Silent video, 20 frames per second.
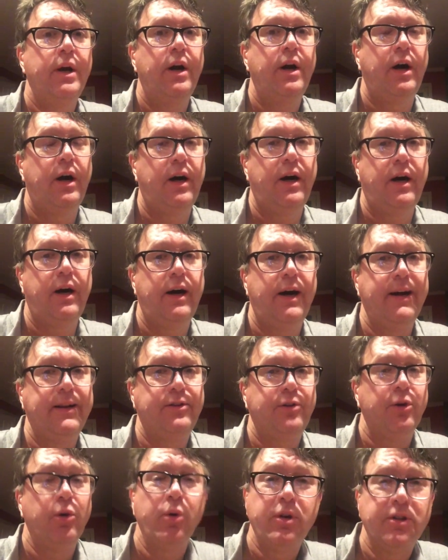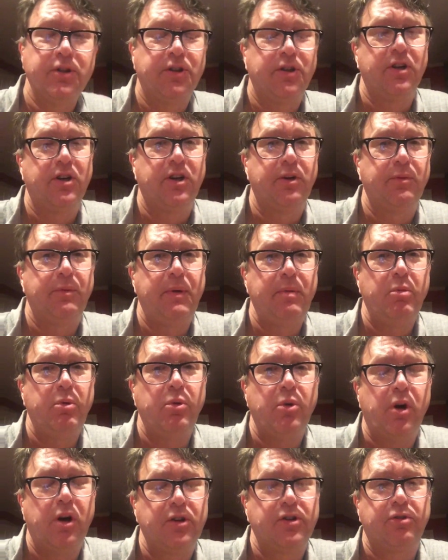I don't consider to be
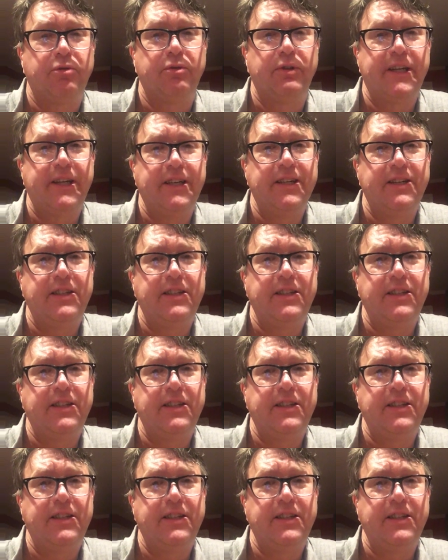mood altering in